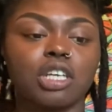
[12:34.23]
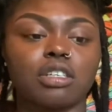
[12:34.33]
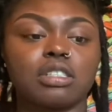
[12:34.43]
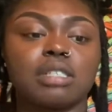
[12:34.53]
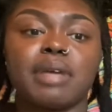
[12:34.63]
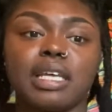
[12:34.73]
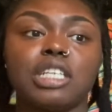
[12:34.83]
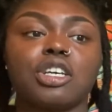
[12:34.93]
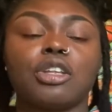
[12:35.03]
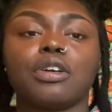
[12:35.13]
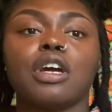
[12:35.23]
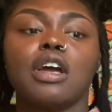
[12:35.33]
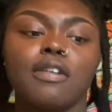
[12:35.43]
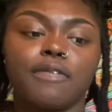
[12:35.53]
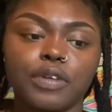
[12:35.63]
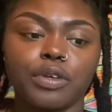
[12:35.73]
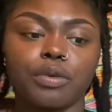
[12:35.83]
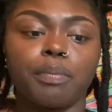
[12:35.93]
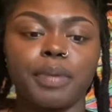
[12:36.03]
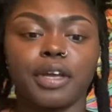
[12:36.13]
other to make each other feel
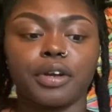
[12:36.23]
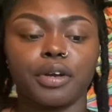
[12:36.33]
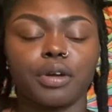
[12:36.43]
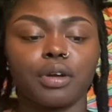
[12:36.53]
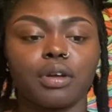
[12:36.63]
better.